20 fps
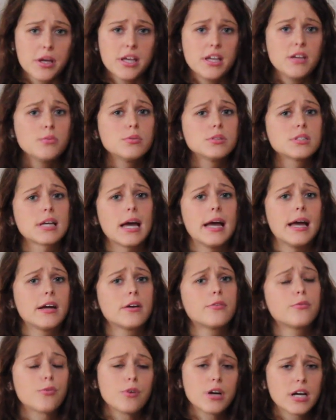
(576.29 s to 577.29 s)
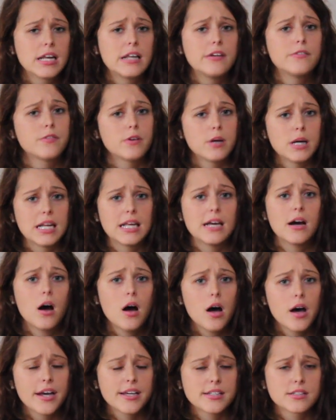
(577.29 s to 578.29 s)
but he was getting really
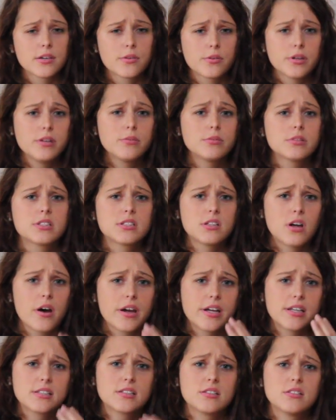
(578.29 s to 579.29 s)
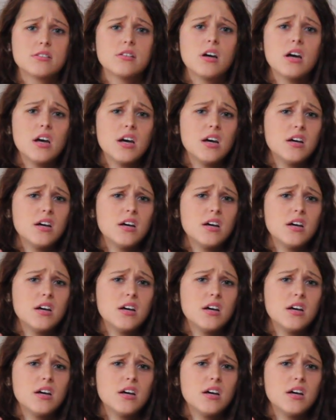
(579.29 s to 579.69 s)
high, so he was starting to